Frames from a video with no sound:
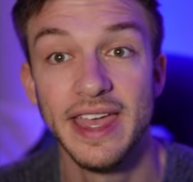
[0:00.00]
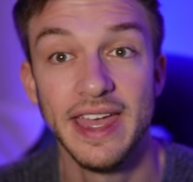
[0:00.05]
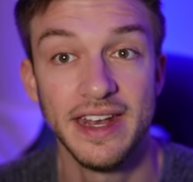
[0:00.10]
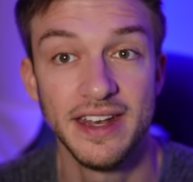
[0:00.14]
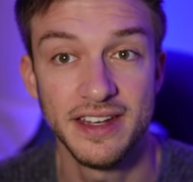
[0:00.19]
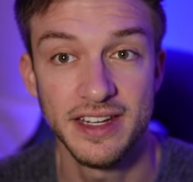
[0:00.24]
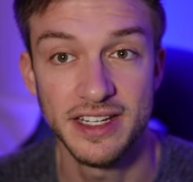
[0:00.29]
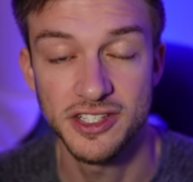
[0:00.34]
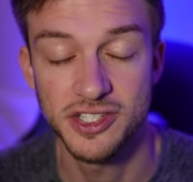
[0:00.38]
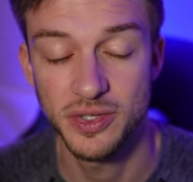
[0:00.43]

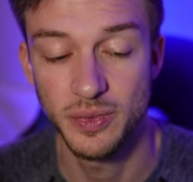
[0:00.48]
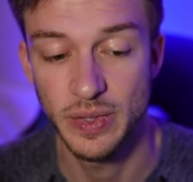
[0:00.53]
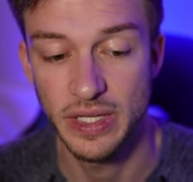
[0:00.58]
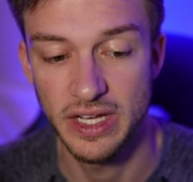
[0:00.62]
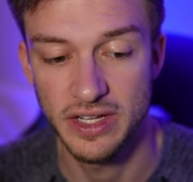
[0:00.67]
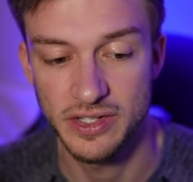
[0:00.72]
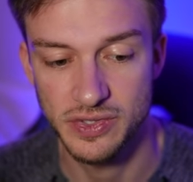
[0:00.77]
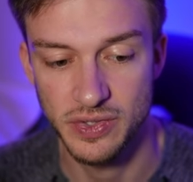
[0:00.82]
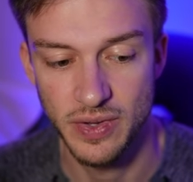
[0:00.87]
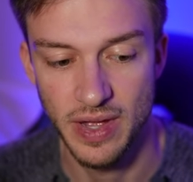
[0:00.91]
addition, we
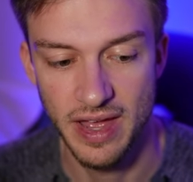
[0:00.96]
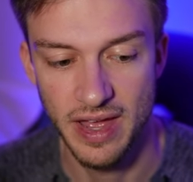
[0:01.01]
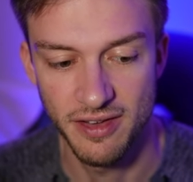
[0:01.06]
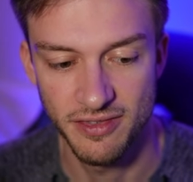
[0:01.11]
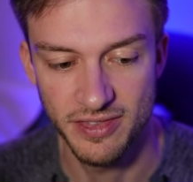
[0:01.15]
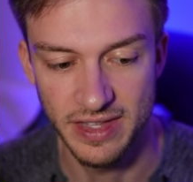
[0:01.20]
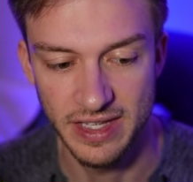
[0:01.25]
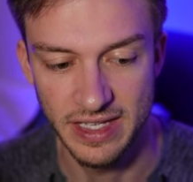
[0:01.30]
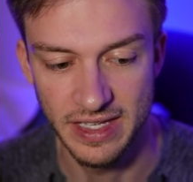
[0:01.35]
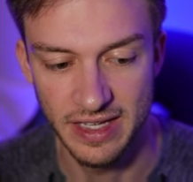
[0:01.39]
also have
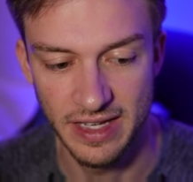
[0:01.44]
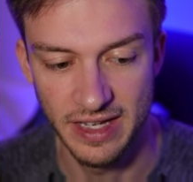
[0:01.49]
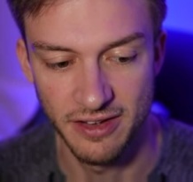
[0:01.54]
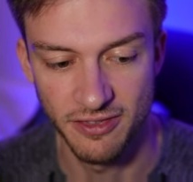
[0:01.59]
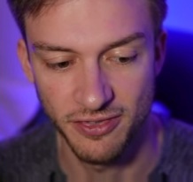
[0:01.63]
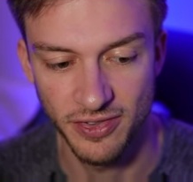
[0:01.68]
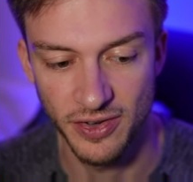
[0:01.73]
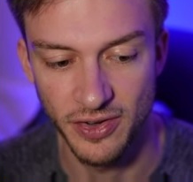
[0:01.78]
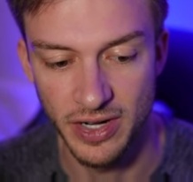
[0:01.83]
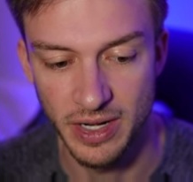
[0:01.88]
the uh,
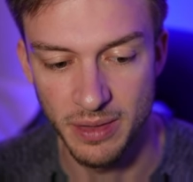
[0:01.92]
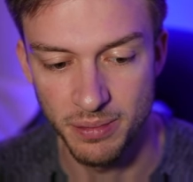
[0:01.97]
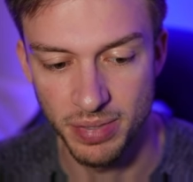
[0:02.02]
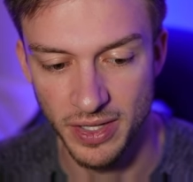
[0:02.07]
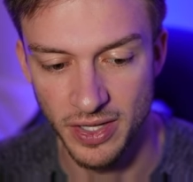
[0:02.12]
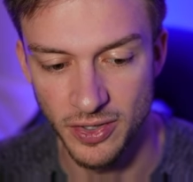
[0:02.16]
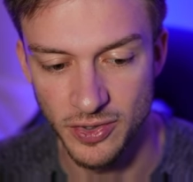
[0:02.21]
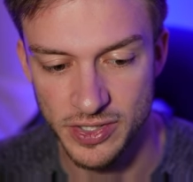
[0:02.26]
Flurry of Blows